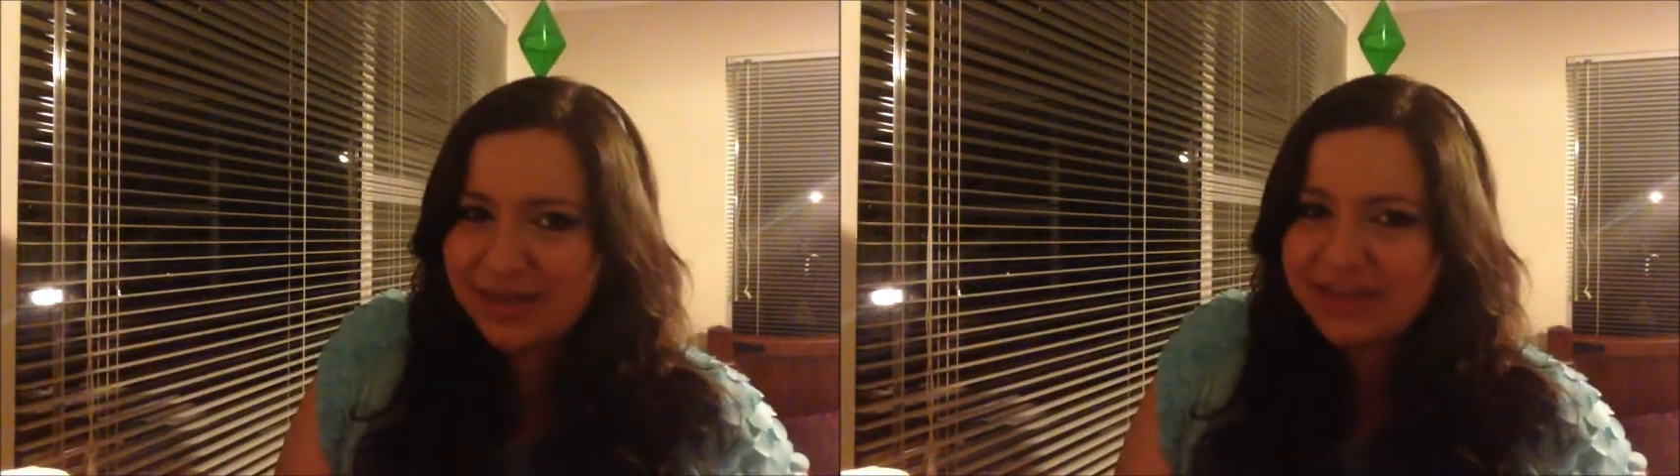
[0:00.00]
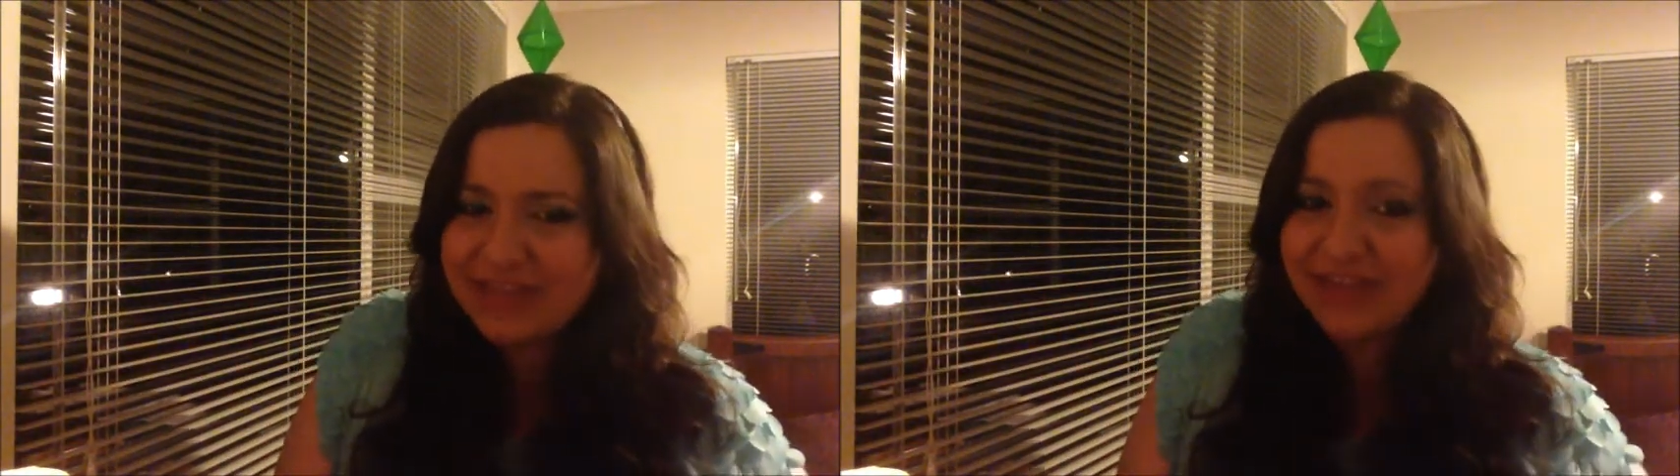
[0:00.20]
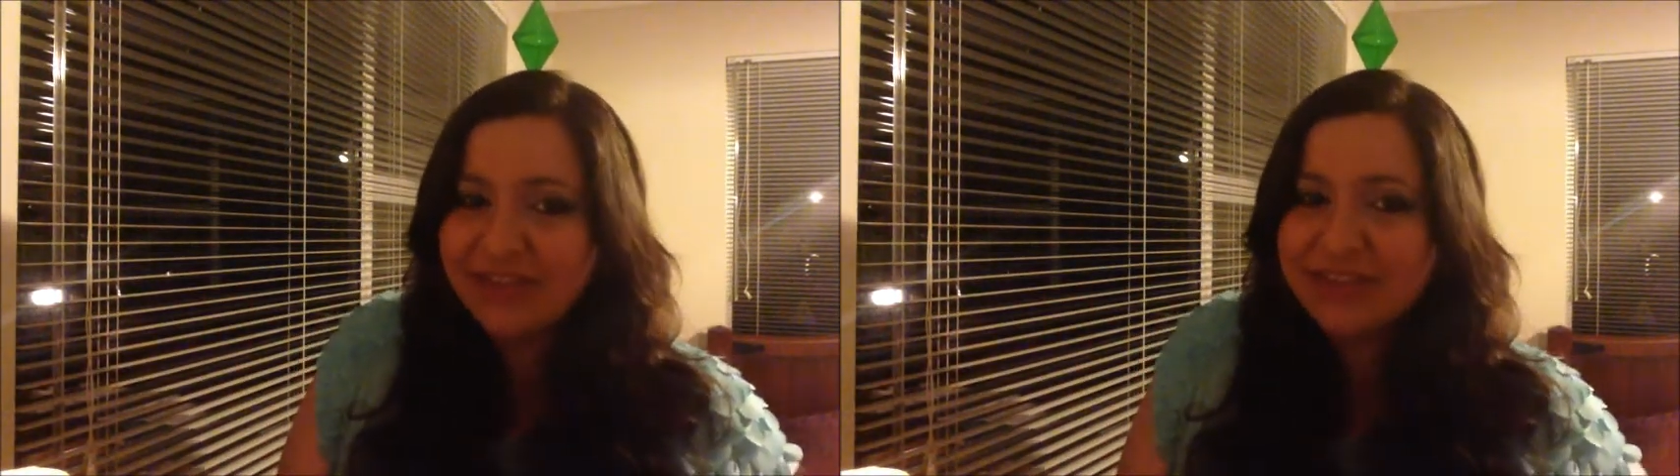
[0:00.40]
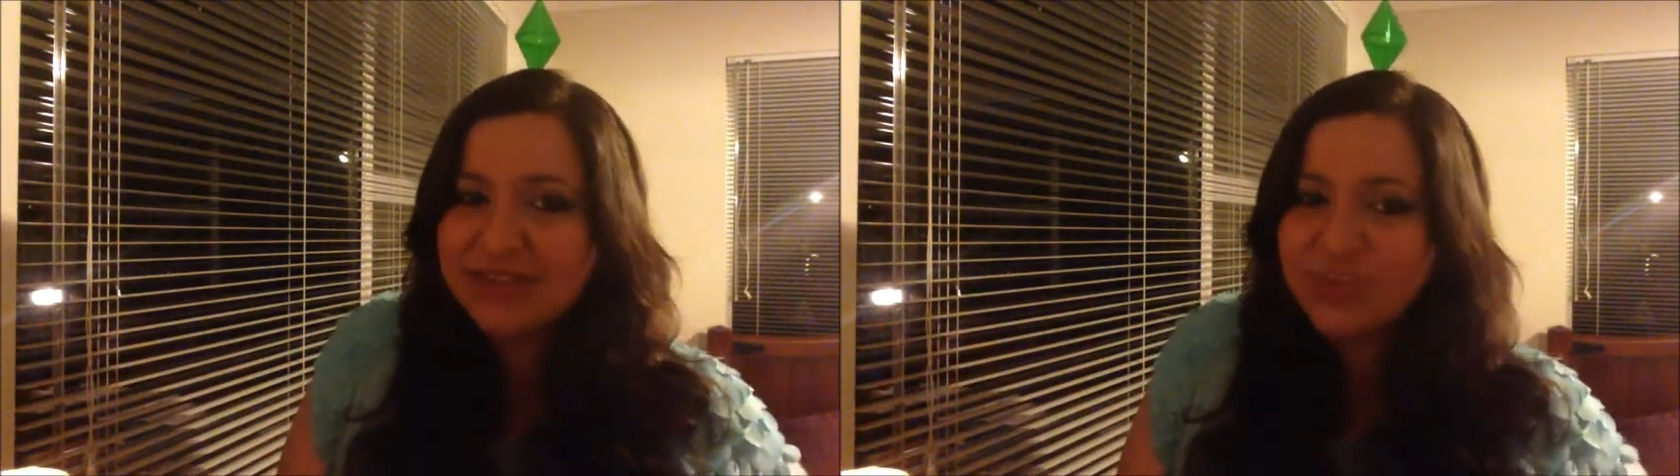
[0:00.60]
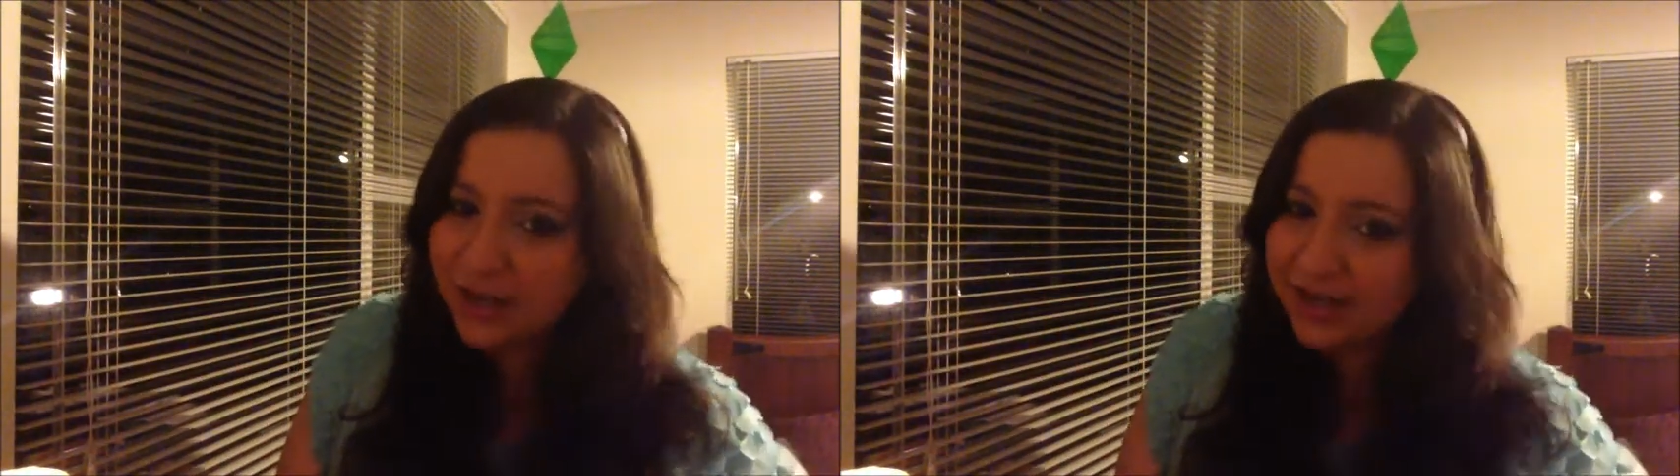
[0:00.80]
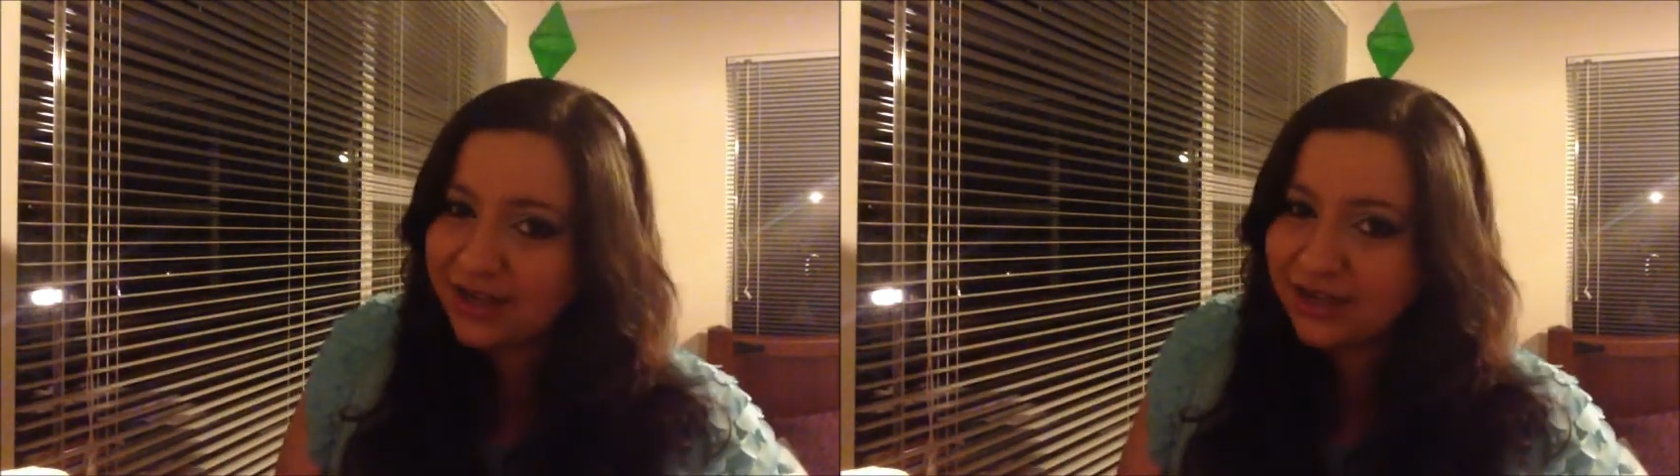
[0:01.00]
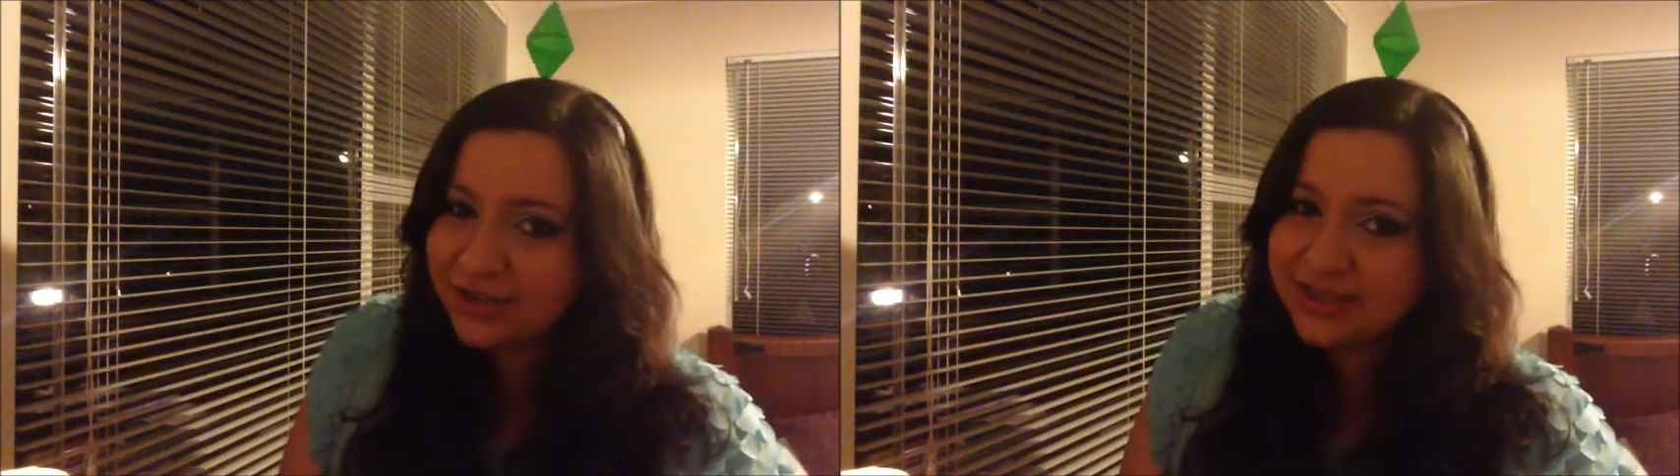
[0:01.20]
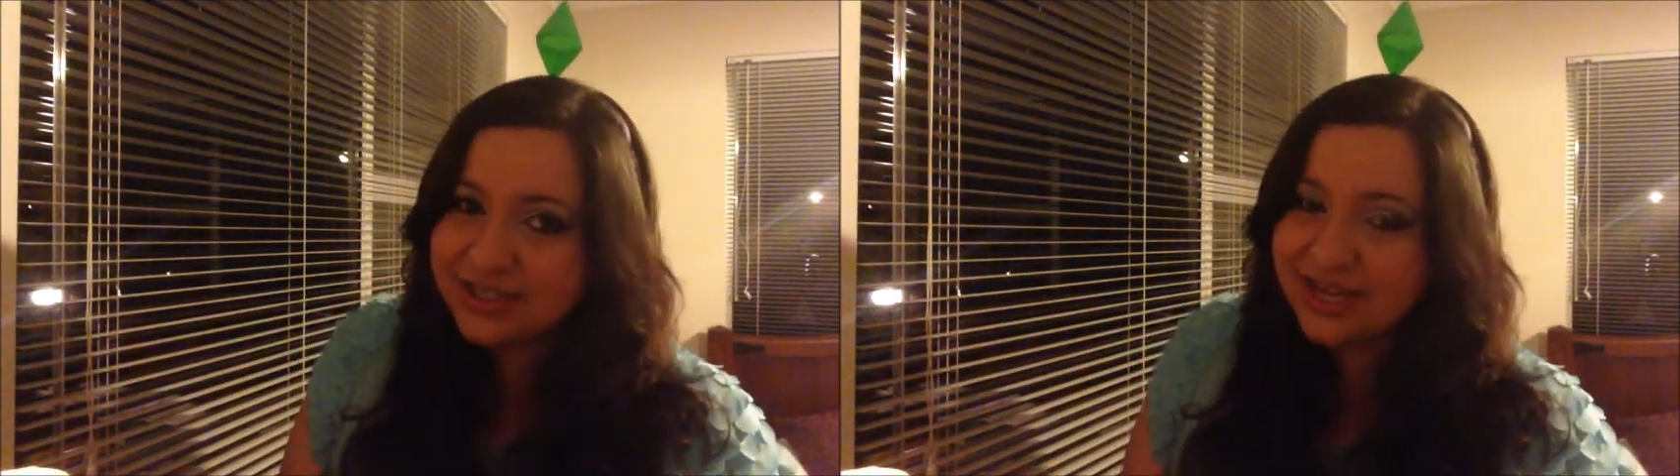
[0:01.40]
he's having these weird
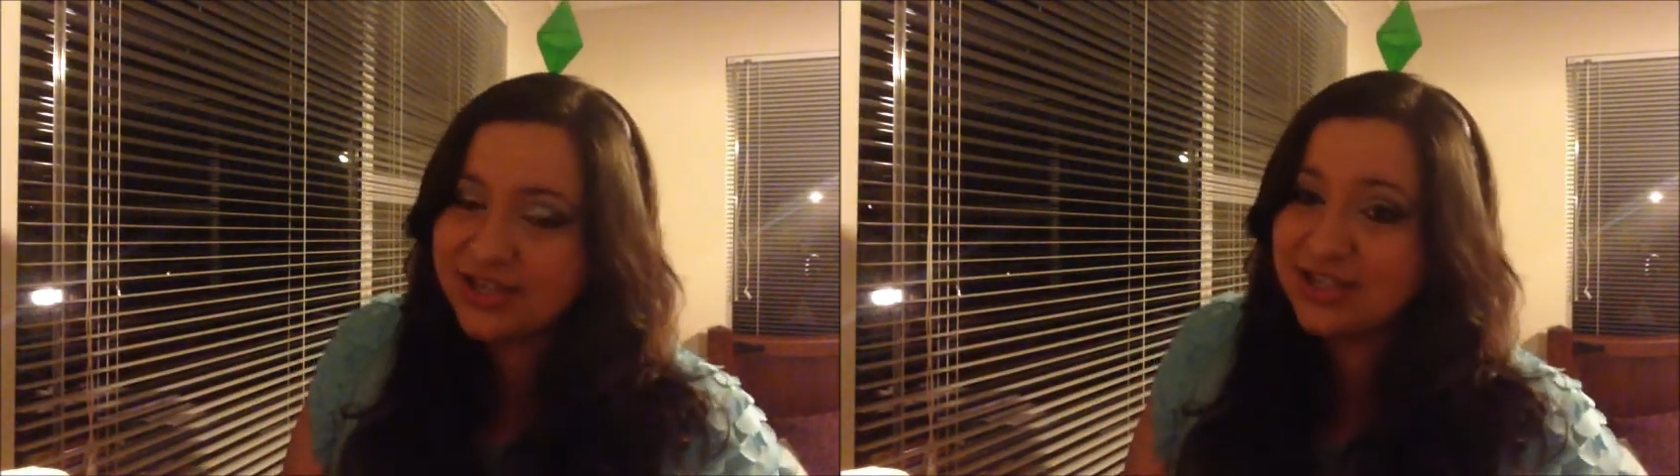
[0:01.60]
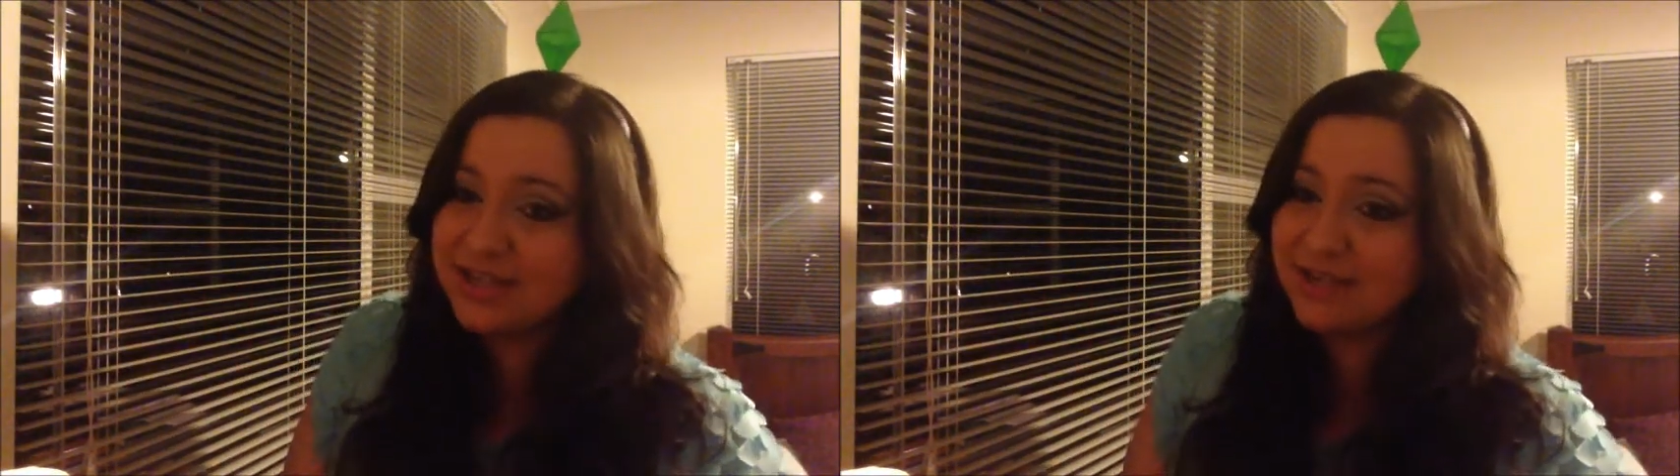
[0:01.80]
hallucinations